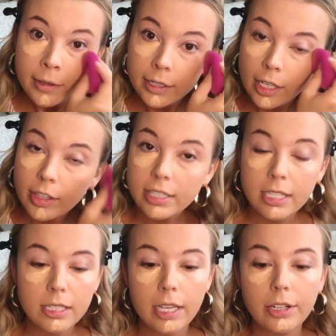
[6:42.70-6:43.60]
Now, this
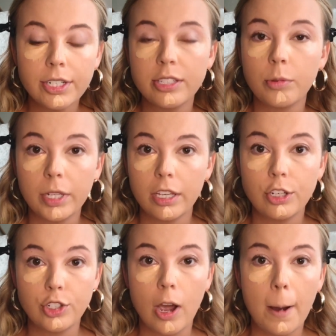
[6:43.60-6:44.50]
concealer does a really
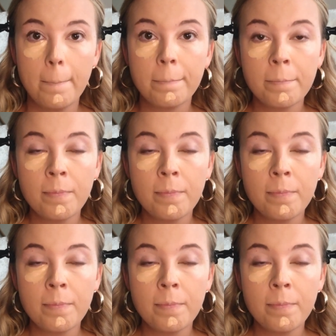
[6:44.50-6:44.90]
good job